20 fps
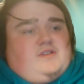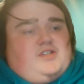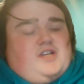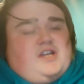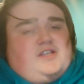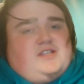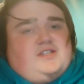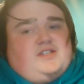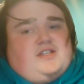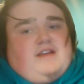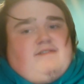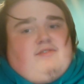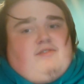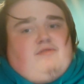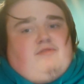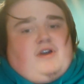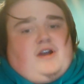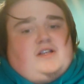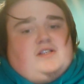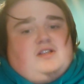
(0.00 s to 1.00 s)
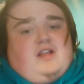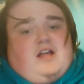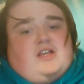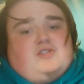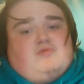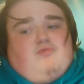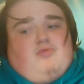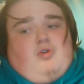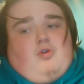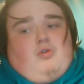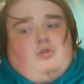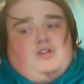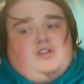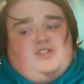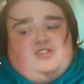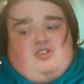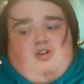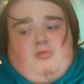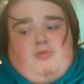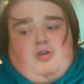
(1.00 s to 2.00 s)
Jason David Frank's last role
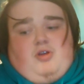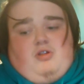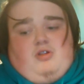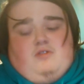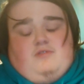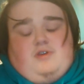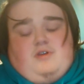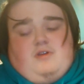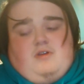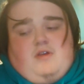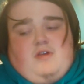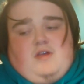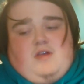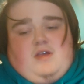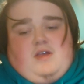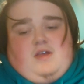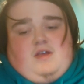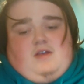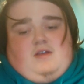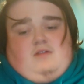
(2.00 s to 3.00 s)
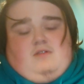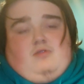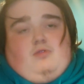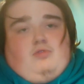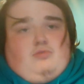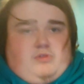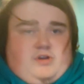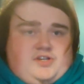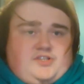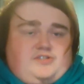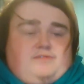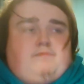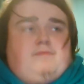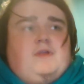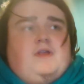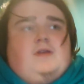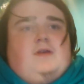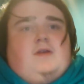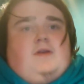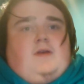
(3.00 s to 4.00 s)
as Tommy Oliver. Lord rest him.
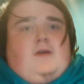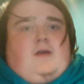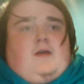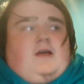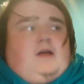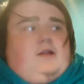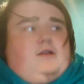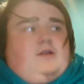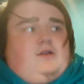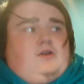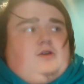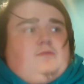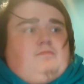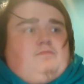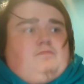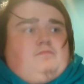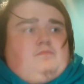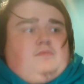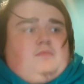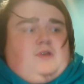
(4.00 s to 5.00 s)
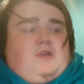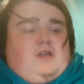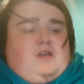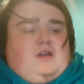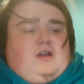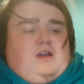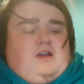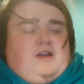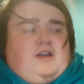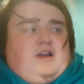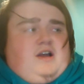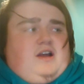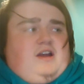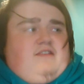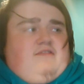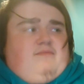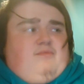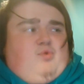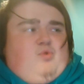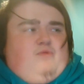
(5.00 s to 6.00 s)
And yeah, I
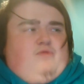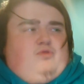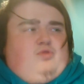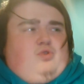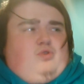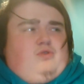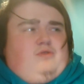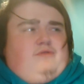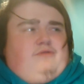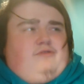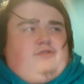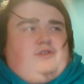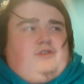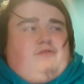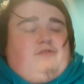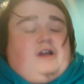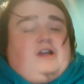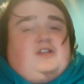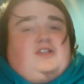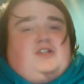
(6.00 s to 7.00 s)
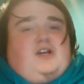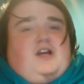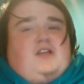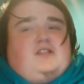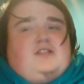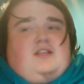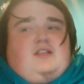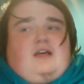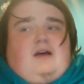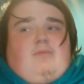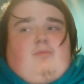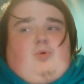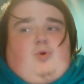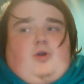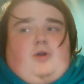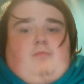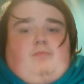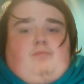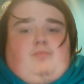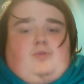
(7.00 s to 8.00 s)
kind of moved on from the franchise at that
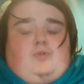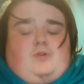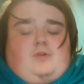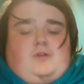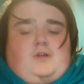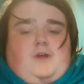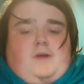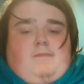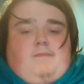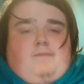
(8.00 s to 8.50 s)
point. But